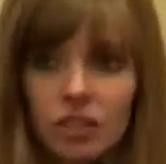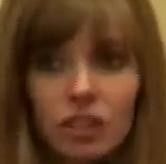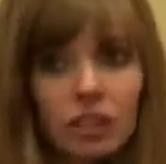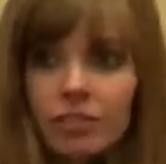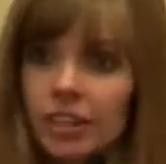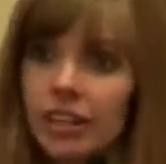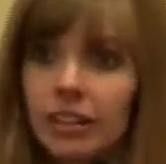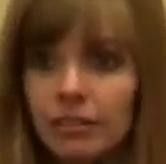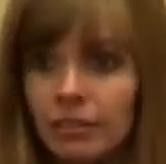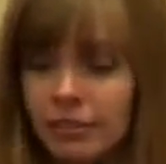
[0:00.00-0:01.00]
Because you're going to
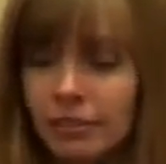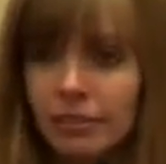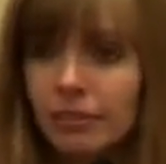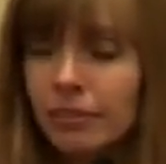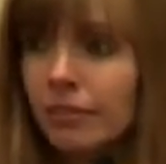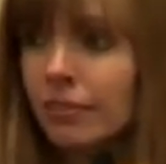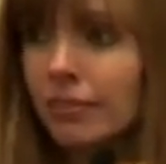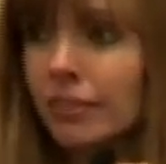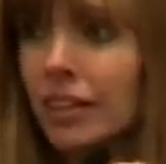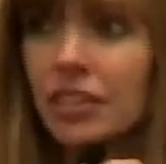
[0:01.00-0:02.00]
forget,
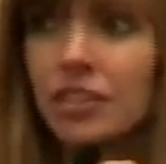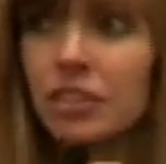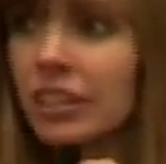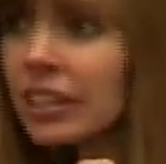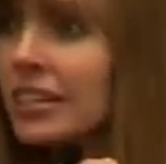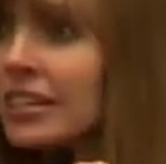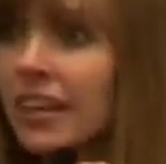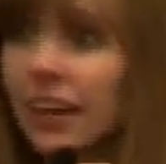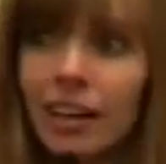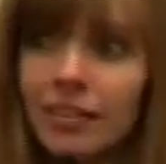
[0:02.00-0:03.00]
because things are going to get
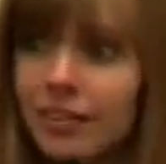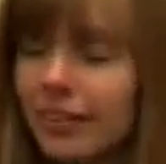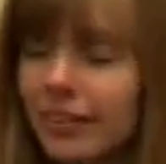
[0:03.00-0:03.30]
tough.